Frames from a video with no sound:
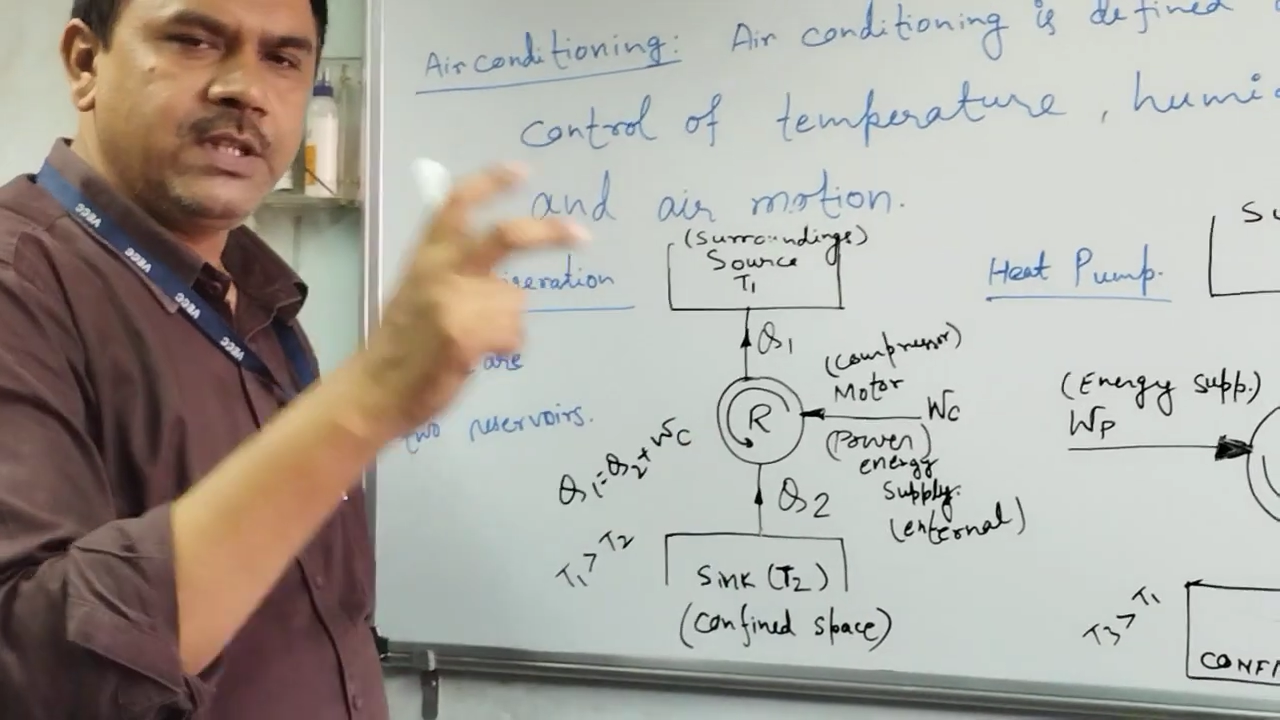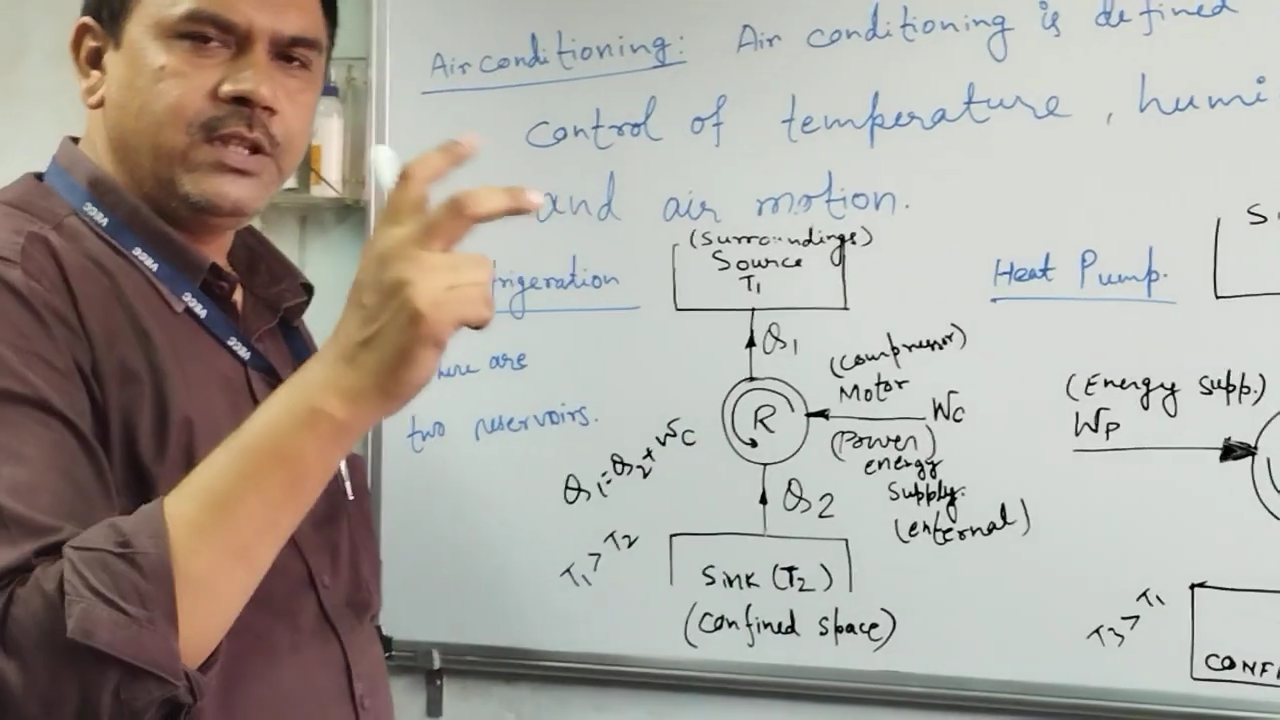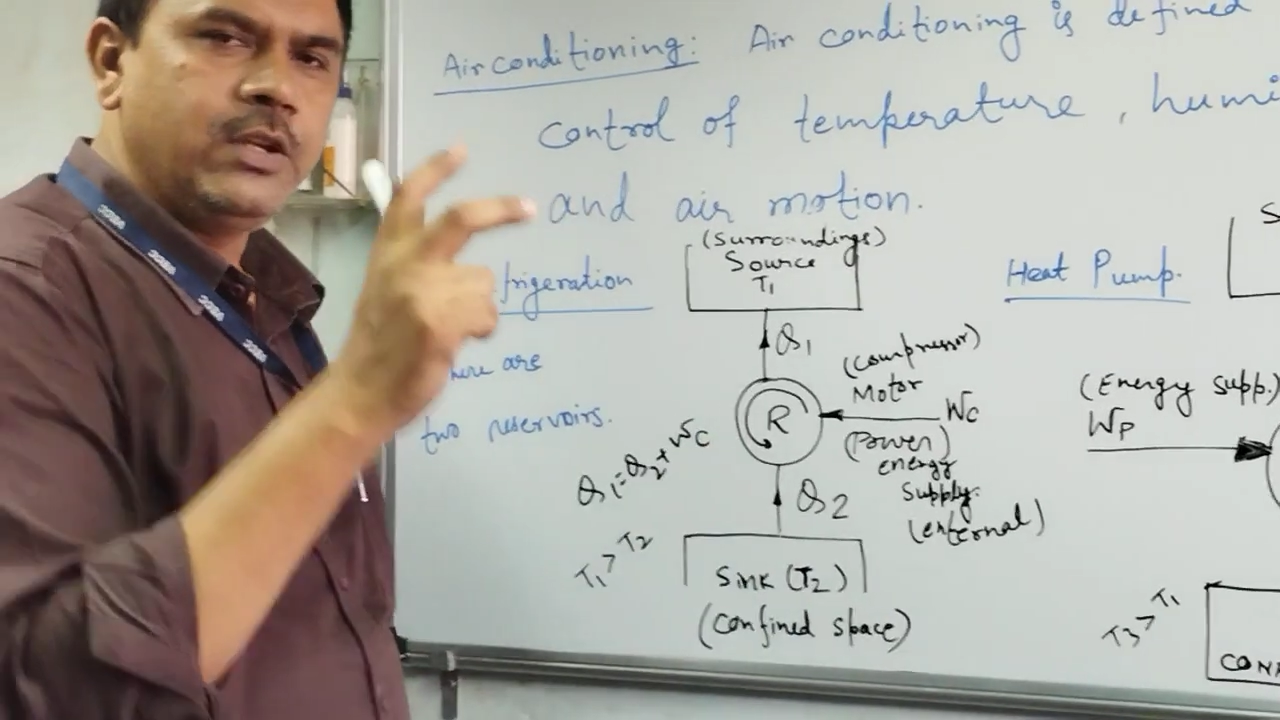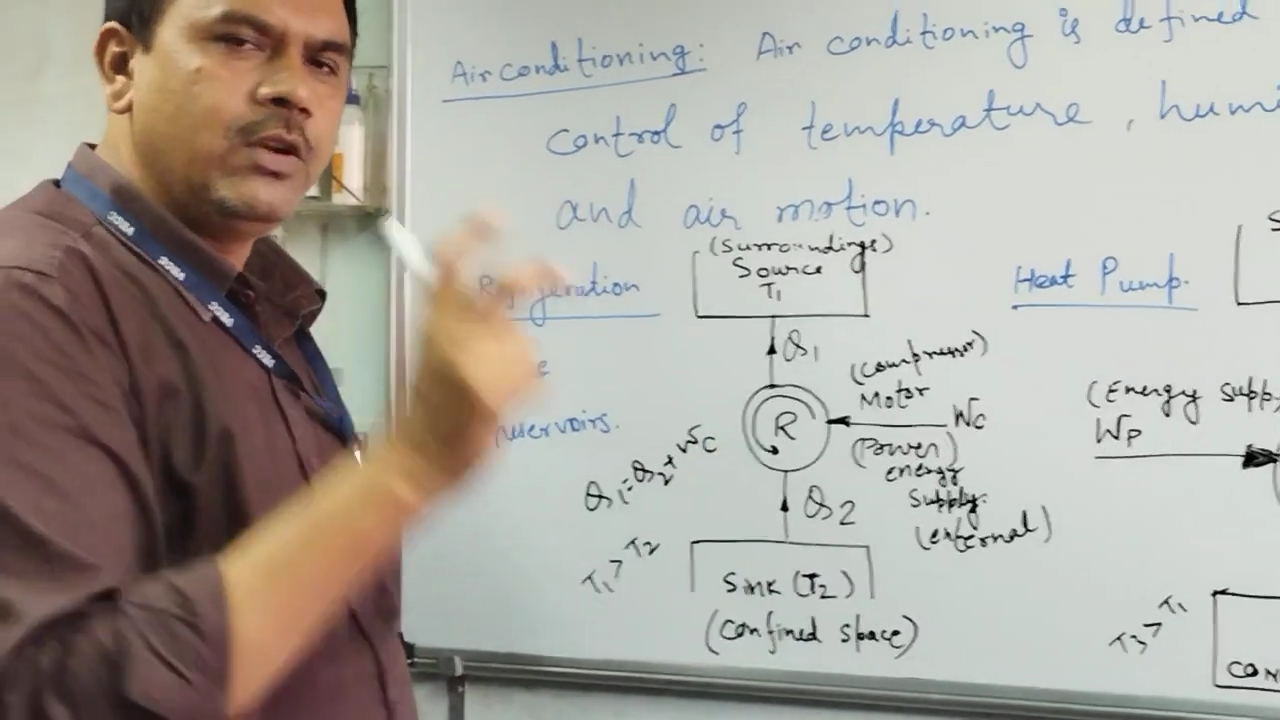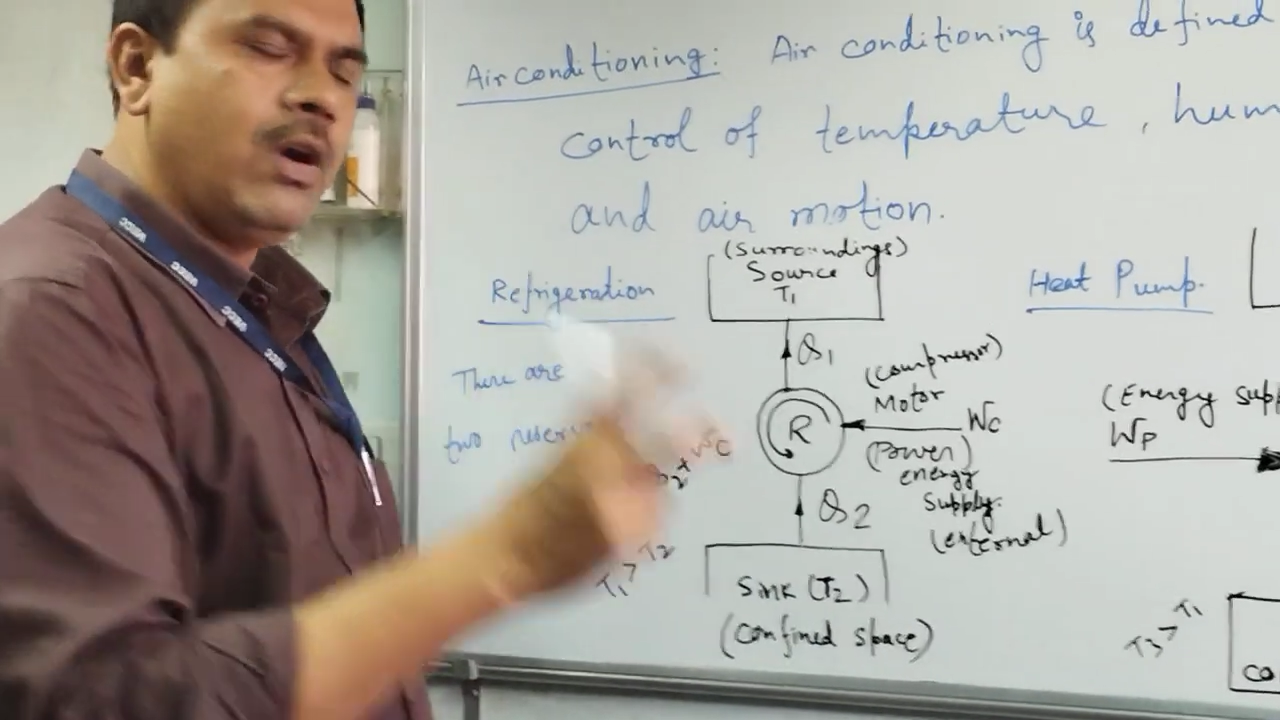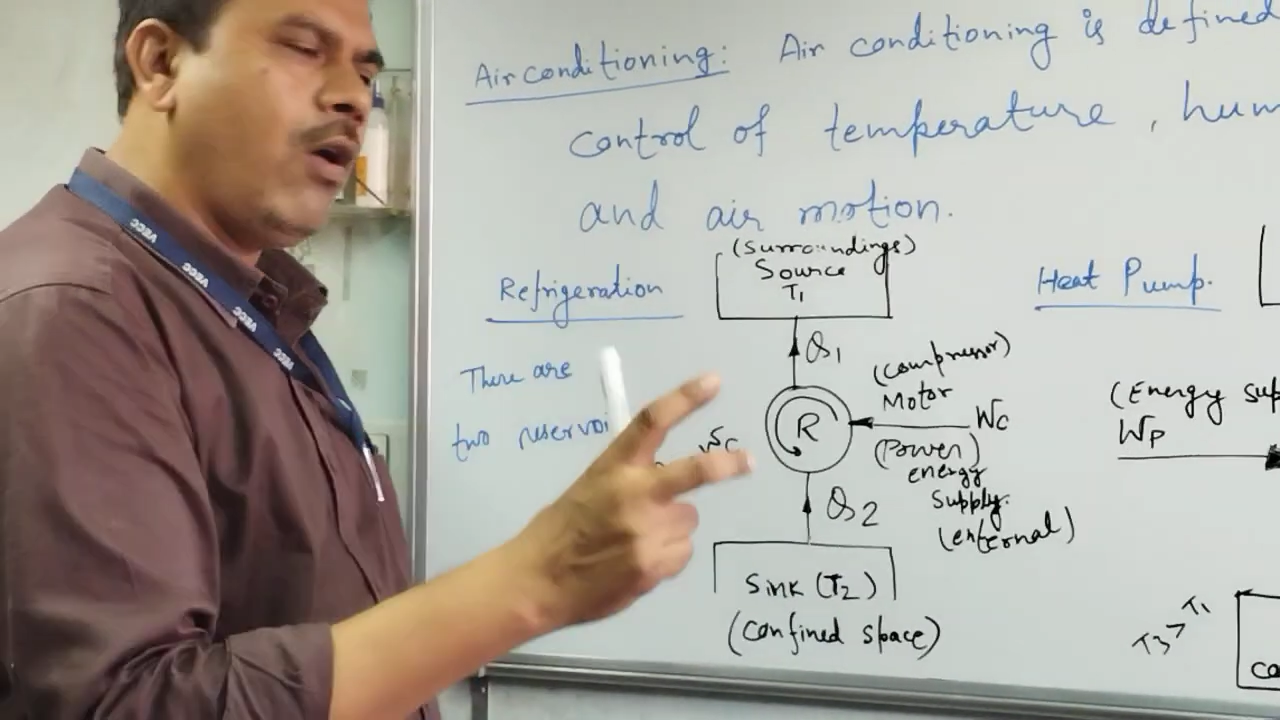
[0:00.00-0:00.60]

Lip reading: is